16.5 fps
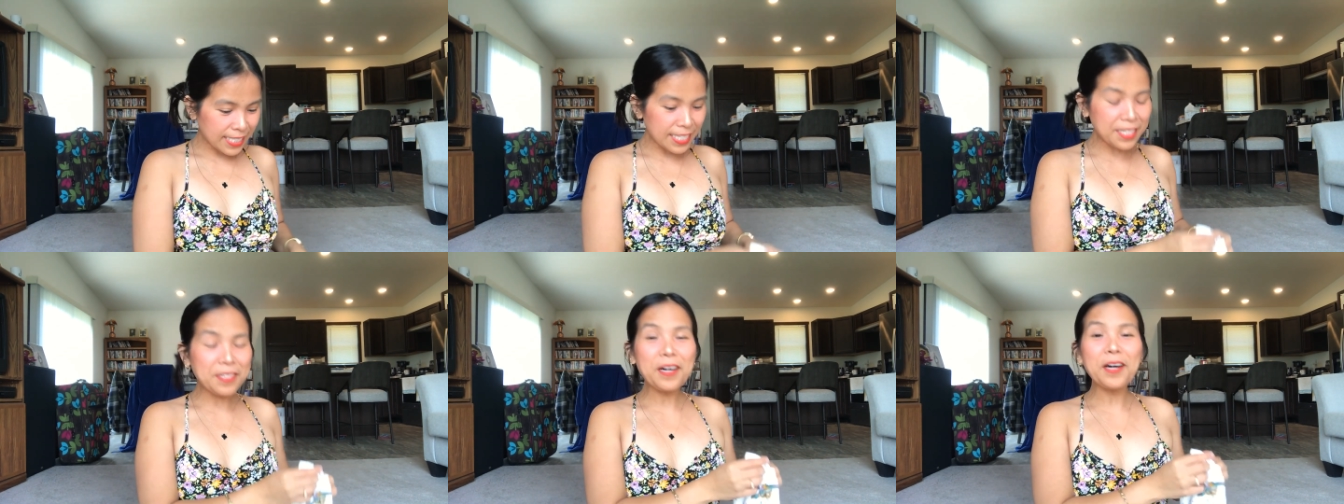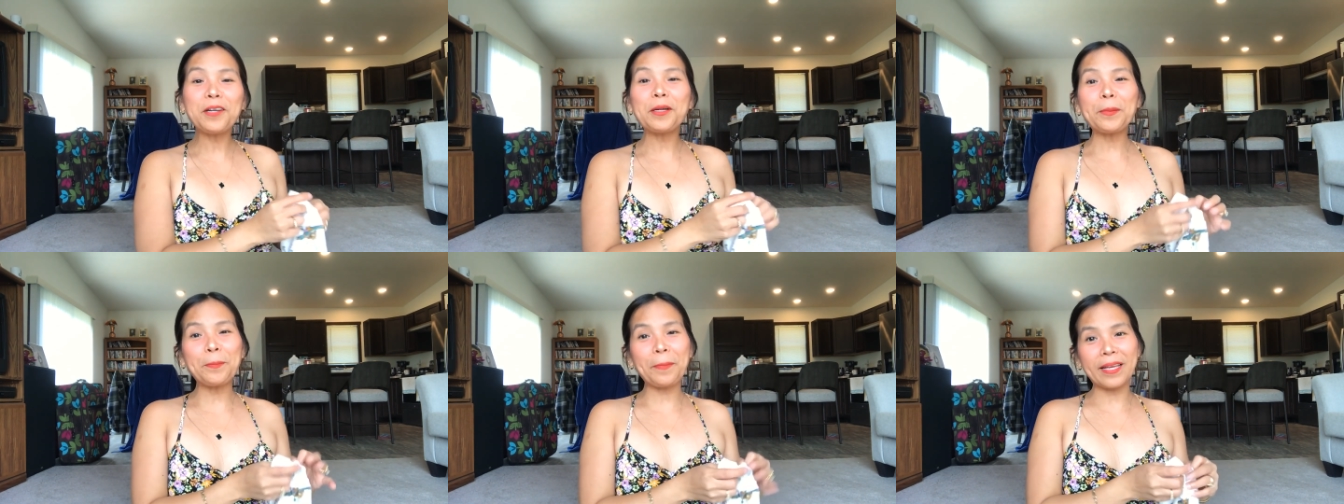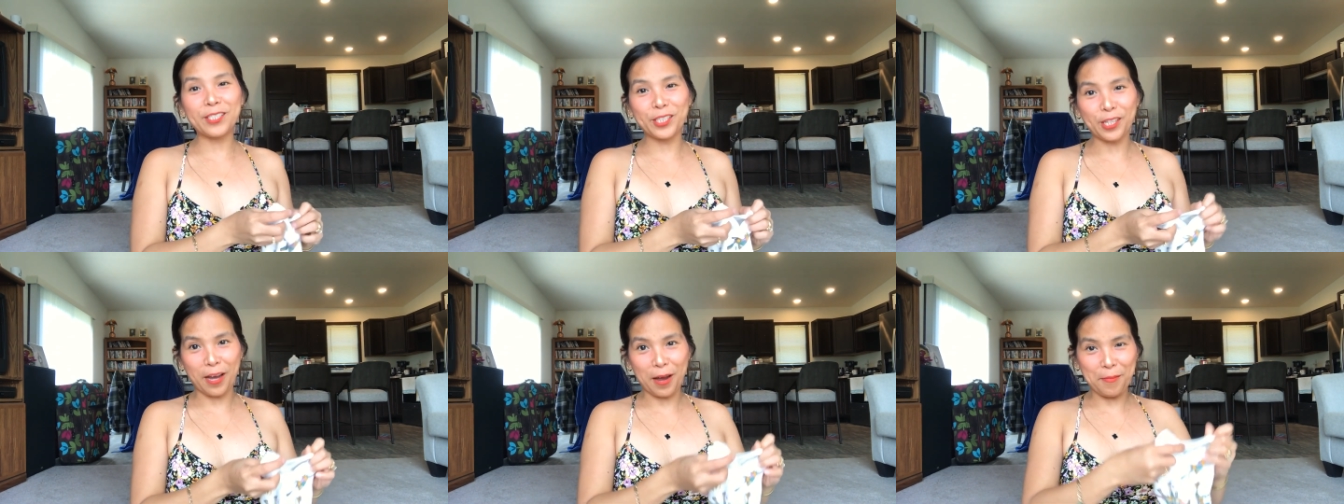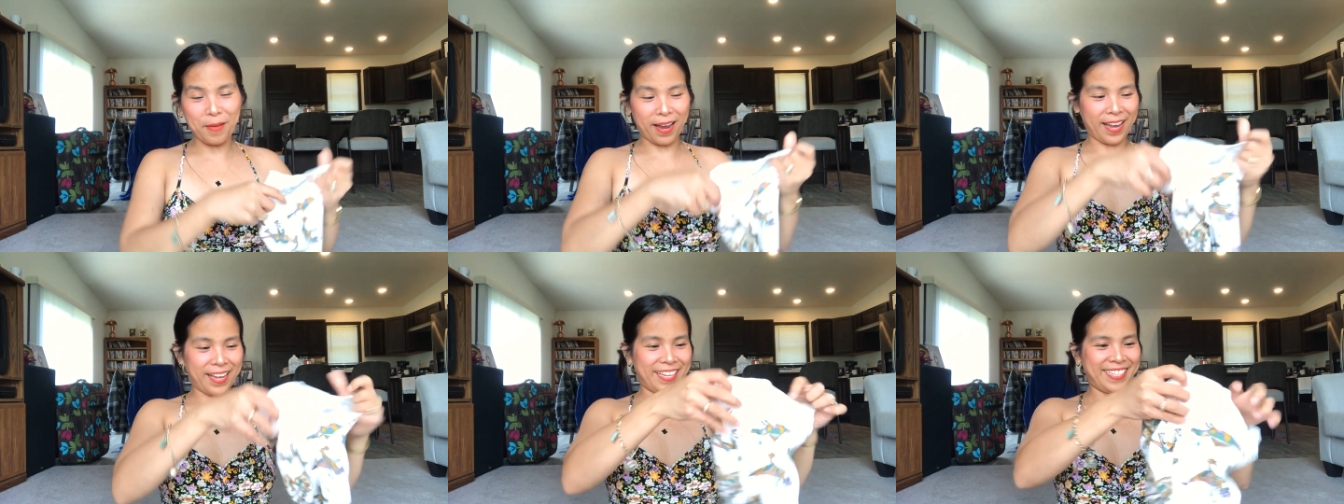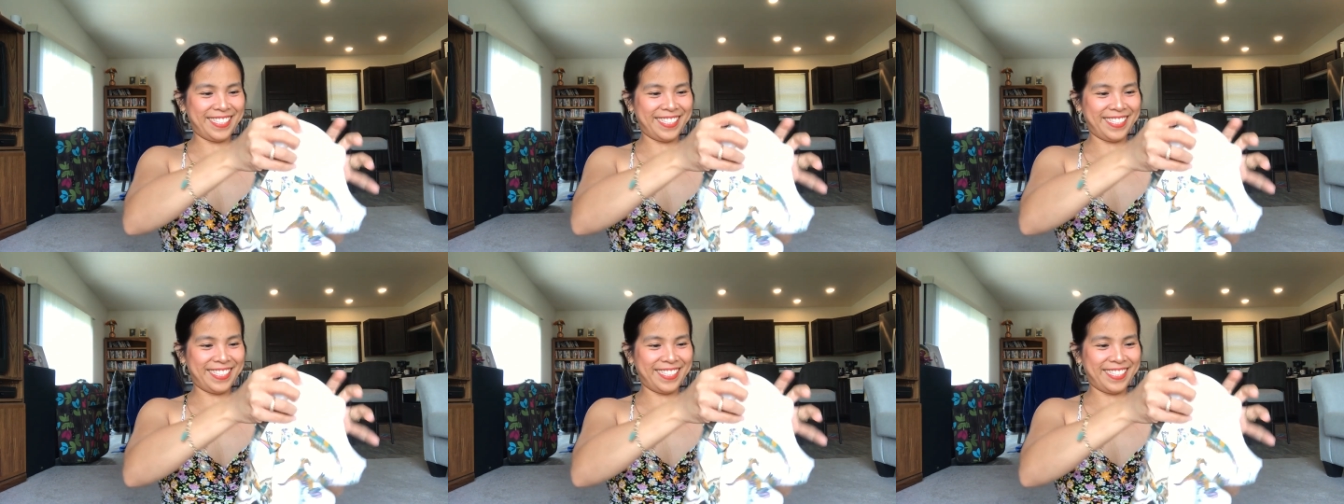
another pajama.